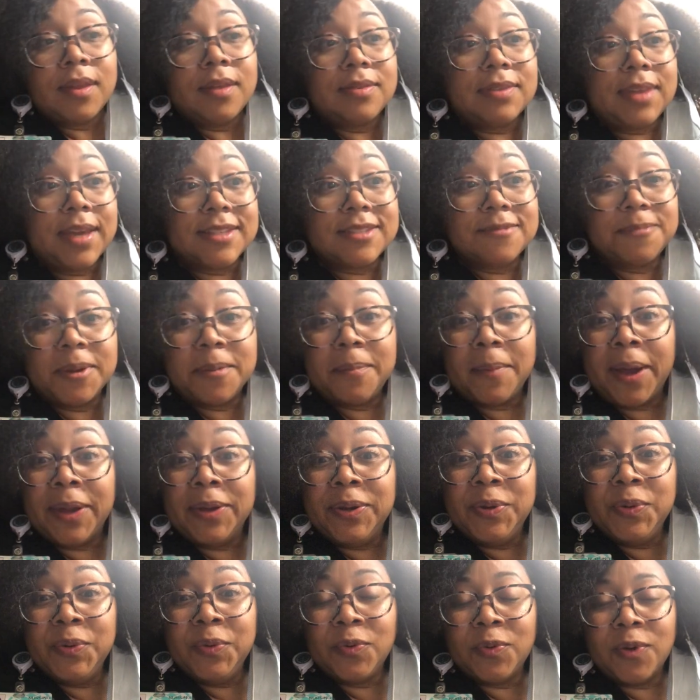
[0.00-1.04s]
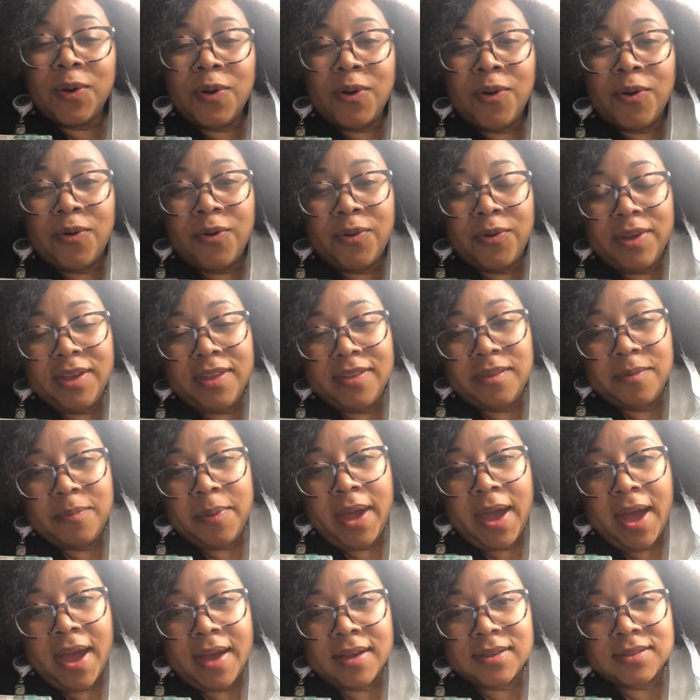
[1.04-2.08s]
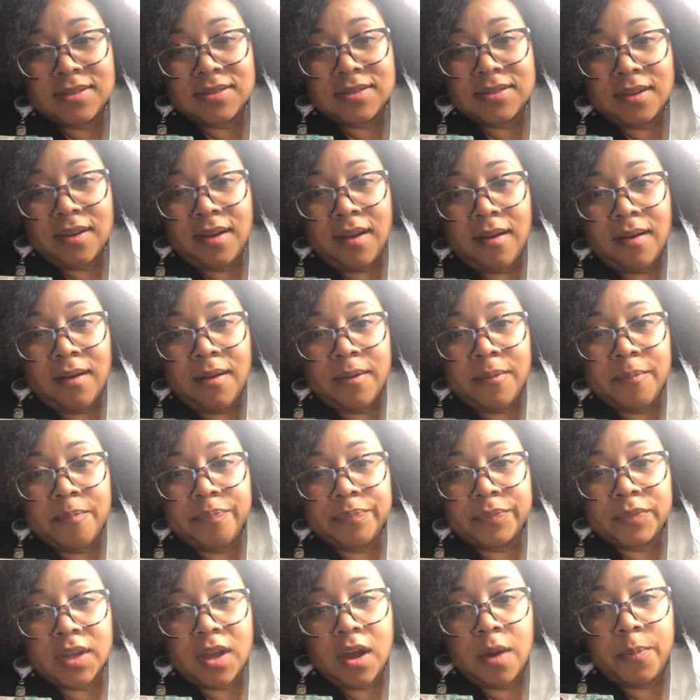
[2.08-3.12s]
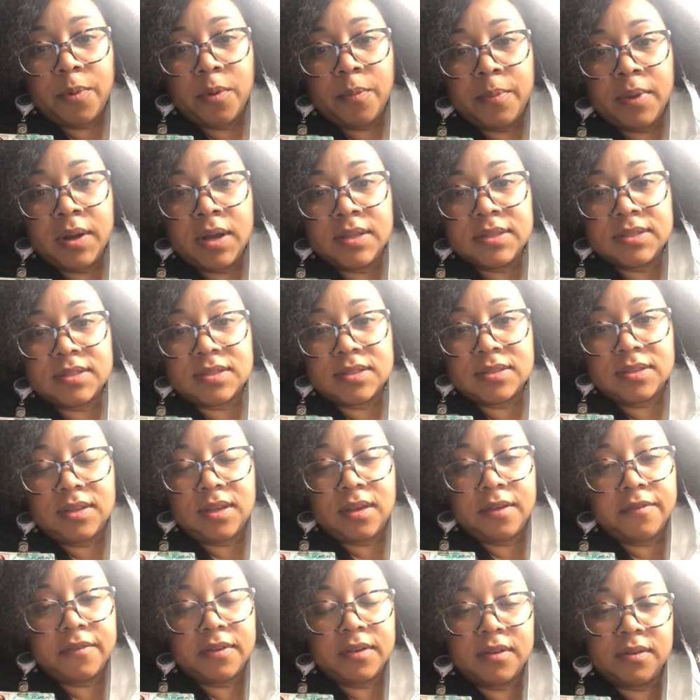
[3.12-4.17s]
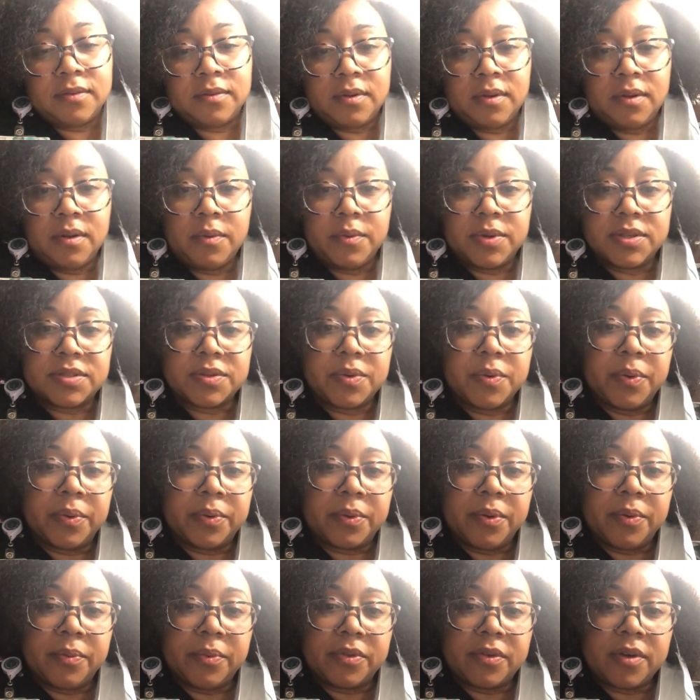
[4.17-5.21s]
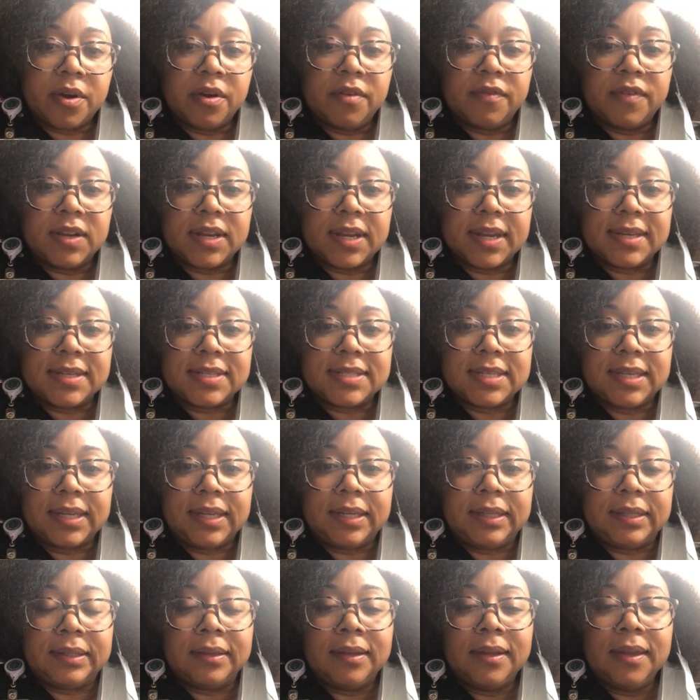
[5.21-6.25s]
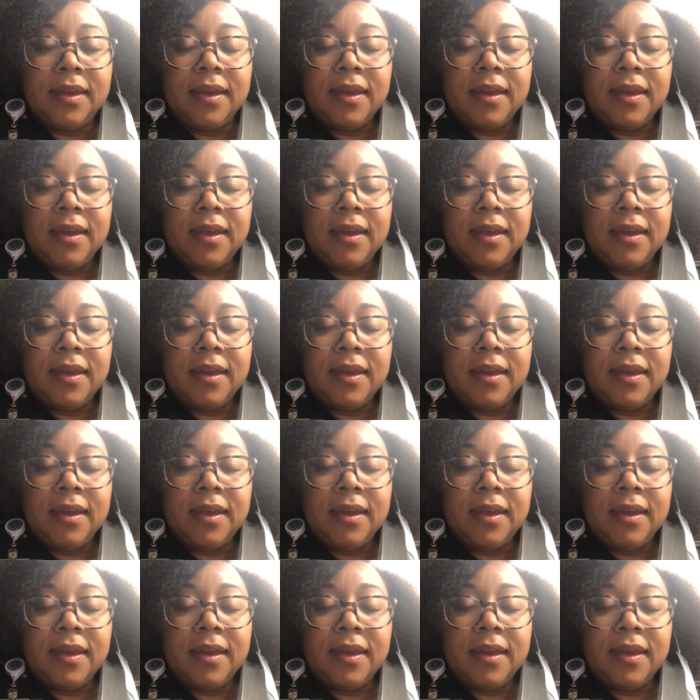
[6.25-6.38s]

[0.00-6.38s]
that's been my new role in the past couple months, given what's going on with COVID-19.